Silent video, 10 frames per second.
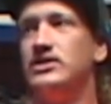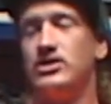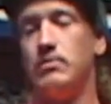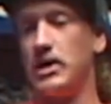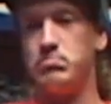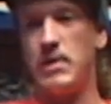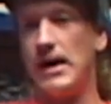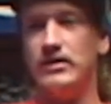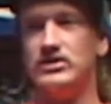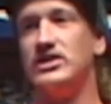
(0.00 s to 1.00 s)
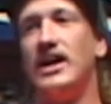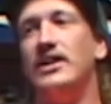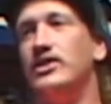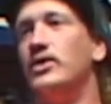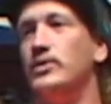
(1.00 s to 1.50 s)
So I'm, like, power
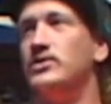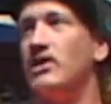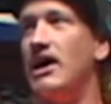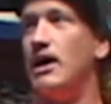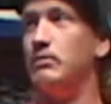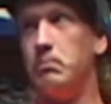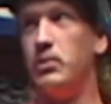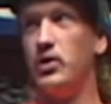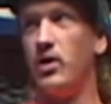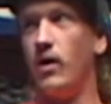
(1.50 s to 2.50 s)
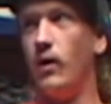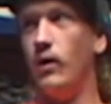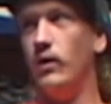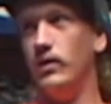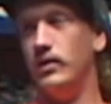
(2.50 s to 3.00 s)
sliding the whole time. I put a
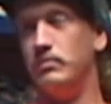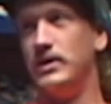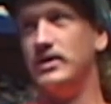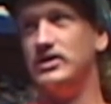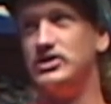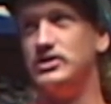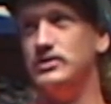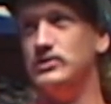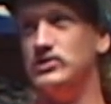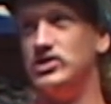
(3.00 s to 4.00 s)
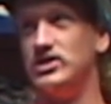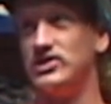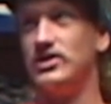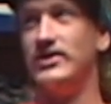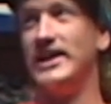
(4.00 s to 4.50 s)
hole in a pair of shoes
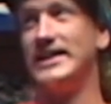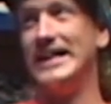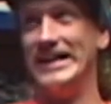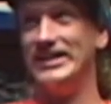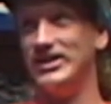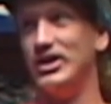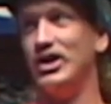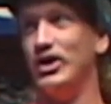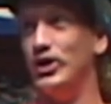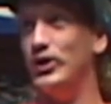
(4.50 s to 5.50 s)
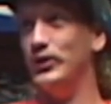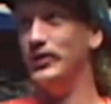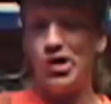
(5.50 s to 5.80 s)
just on that canyon alone.